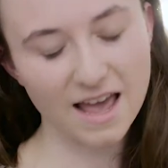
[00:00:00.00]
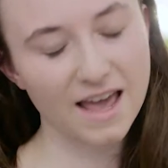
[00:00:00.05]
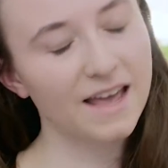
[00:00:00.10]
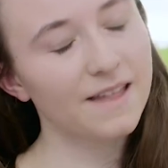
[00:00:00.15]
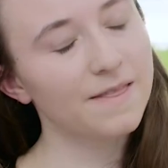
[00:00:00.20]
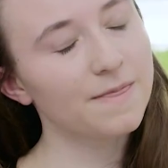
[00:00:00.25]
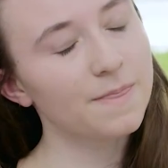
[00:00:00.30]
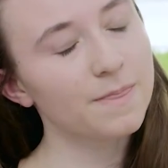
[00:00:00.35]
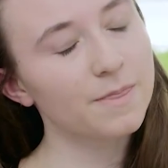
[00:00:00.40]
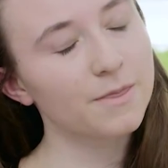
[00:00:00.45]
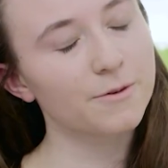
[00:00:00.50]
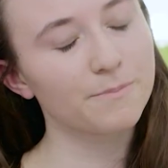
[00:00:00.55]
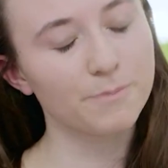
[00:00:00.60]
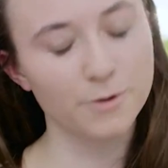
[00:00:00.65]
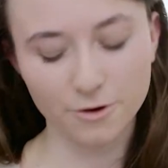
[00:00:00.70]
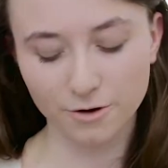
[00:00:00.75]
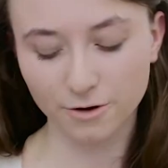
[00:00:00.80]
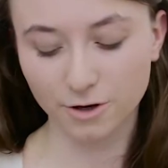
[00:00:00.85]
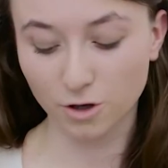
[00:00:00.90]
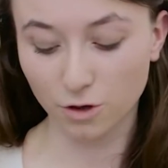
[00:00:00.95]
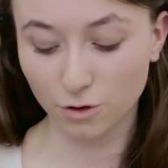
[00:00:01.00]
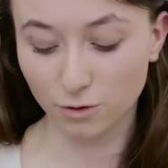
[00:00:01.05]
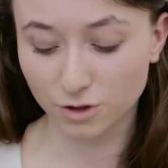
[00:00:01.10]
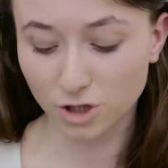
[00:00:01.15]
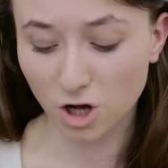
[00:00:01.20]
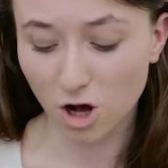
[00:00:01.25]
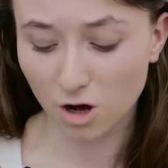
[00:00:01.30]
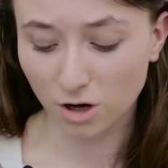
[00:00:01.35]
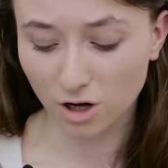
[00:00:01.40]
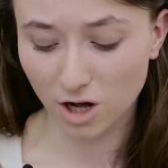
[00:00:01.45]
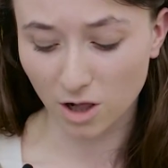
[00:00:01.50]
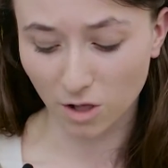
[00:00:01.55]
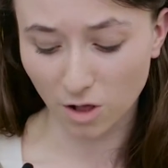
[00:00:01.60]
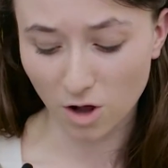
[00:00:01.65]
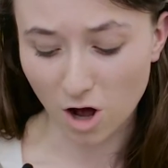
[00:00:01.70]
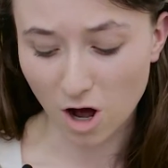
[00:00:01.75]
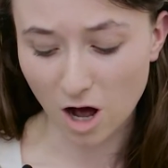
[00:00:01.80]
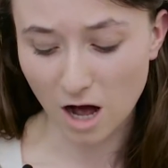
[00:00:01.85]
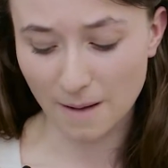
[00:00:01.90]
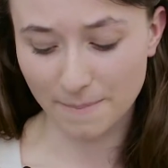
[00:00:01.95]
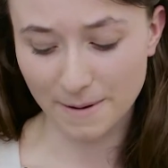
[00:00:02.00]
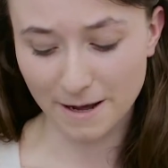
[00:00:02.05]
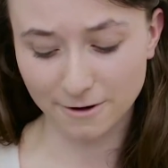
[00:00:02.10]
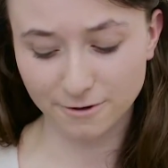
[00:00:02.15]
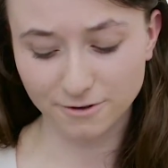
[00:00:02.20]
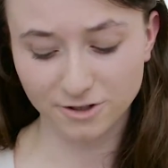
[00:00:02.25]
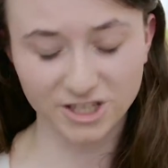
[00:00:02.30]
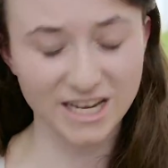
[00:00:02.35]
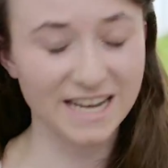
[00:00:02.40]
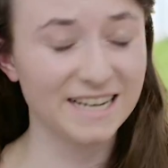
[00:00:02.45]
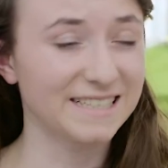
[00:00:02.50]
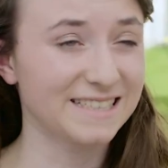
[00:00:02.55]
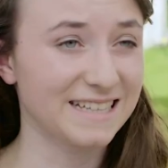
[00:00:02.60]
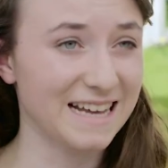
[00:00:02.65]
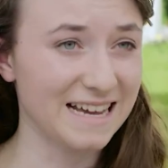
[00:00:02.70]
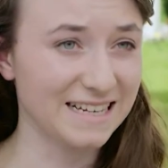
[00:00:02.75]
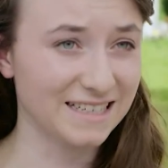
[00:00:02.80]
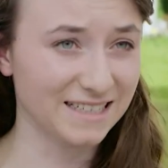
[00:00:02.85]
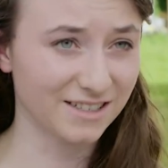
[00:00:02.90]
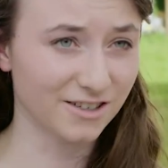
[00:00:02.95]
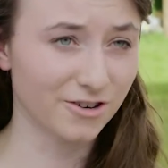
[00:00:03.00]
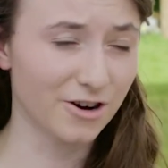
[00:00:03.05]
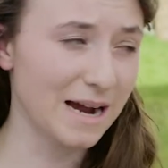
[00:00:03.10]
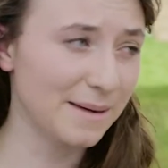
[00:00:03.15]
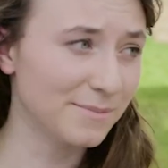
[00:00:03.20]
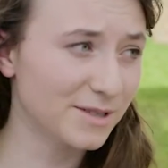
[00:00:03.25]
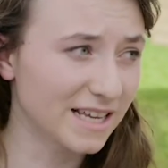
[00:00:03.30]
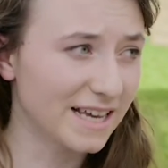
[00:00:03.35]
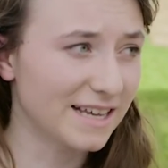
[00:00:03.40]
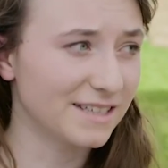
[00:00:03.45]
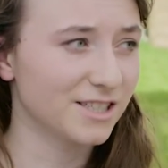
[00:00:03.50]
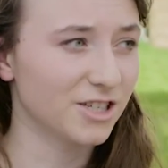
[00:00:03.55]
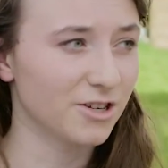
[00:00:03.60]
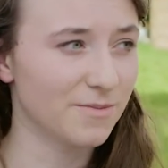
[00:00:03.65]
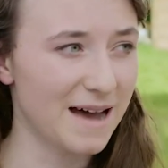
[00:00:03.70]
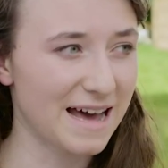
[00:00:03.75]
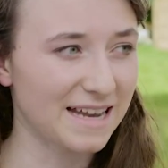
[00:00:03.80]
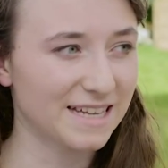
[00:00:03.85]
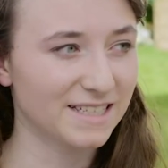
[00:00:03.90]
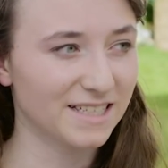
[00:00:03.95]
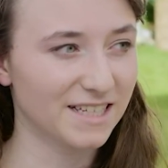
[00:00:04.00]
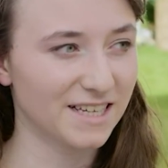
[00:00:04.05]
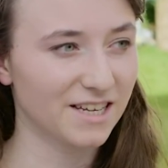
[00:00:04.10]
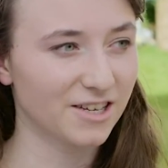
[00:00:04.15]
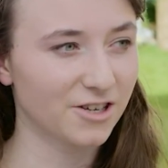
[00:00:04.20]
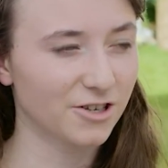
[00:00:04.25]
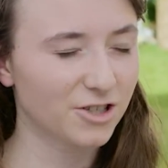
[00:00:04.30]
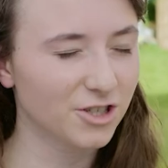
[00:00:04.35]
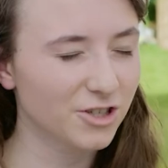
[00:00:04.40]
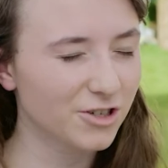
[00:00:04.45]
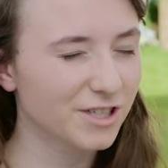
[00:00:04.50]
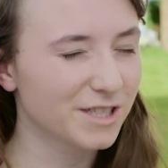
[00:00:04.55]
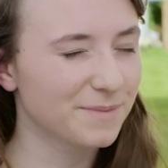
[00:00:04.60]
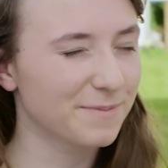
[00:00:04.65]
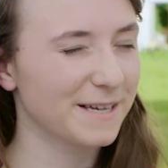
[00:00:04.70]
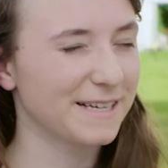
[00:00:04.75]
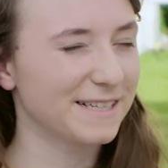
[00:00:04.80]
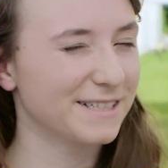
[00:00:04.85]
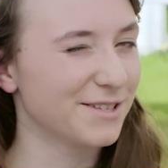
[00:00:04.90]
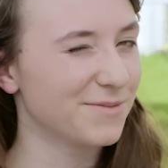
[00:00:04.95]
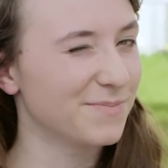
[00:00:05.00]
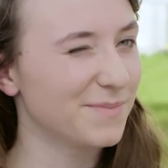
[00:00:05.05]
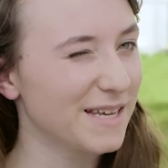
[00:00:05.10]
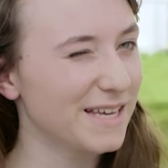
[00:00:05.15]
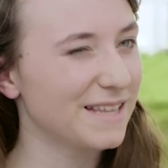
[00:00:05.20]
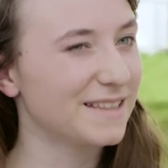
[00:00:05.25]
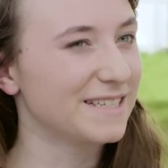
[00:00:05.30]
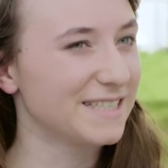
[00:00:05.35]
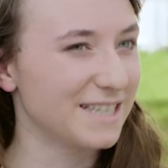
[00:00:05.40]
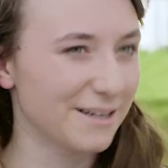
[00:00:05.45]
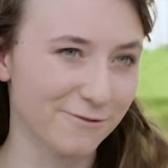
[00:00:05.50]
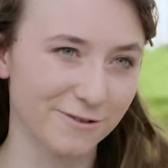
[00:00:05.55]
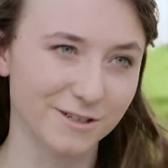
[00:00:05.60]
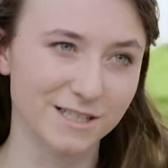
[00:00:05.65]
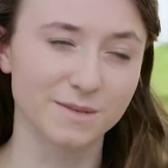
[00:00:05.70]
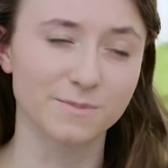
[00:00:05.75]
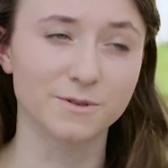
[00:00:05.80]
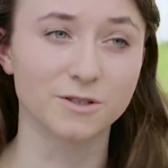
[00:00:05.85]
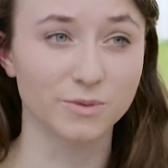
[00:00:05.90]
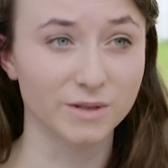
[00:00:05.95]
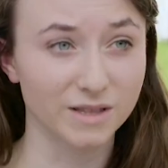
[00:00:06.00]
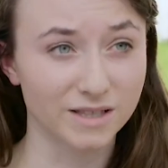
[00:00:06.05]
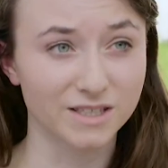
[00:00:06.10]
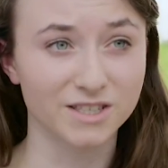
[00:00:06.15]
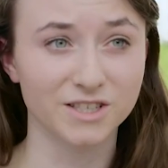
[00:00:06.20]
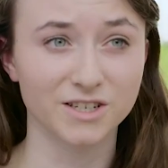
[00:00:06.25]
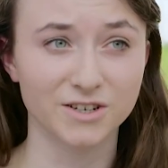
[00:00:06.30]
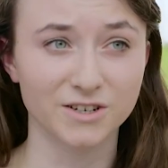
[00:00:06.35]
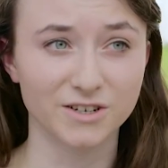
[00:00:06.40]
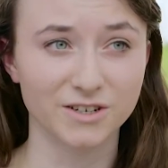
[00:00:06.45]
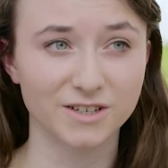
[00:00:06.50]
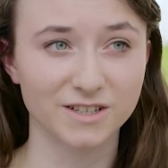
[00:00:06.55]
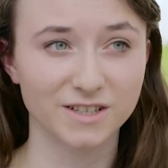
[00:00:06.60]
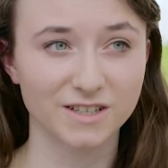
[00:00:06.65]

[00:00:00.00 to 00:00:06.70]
In the book, you talk a lot about genocide and crimes against humanity. Could you explain to me the difference between the two?